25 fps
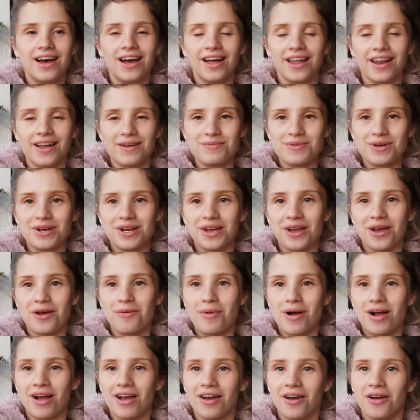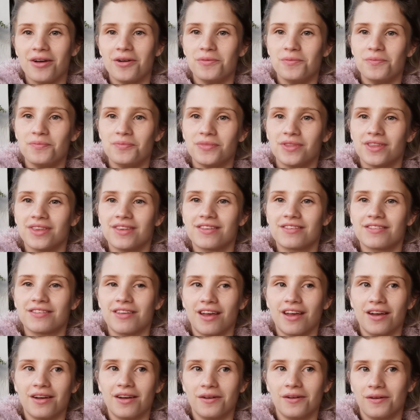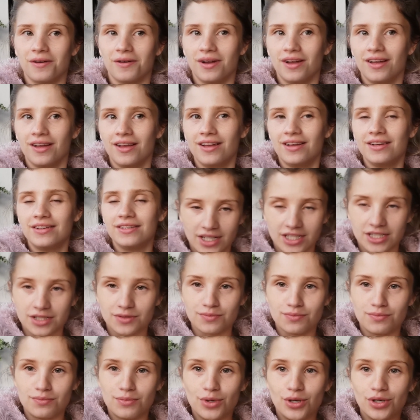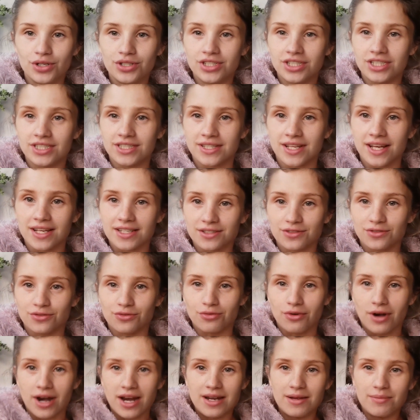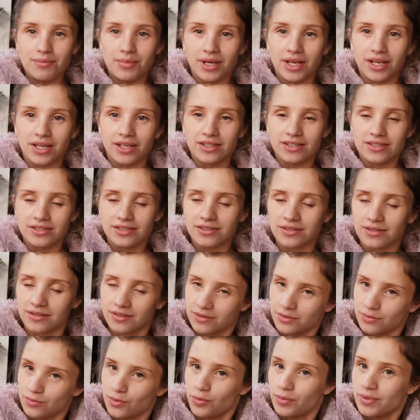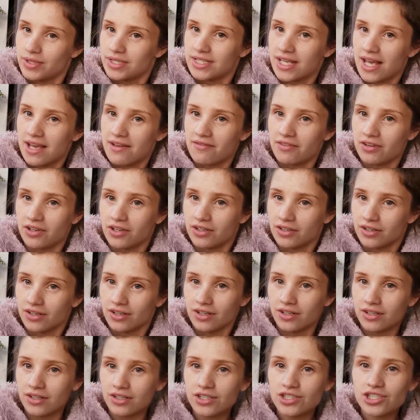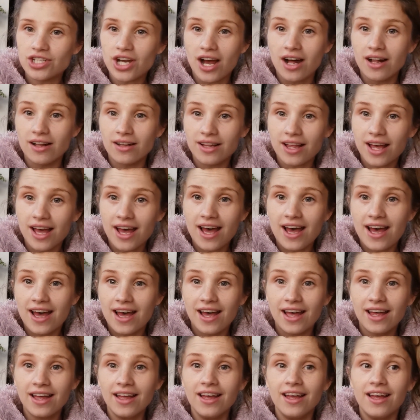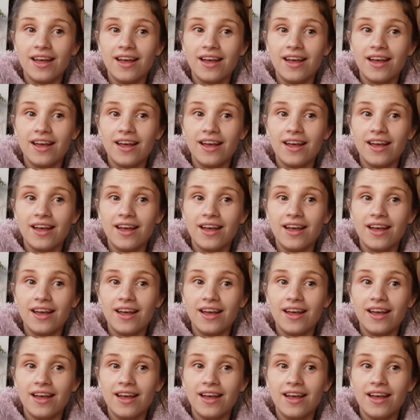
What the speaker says: and I'm gonna go back home. So as much as that's great because we'll be saving on childcare,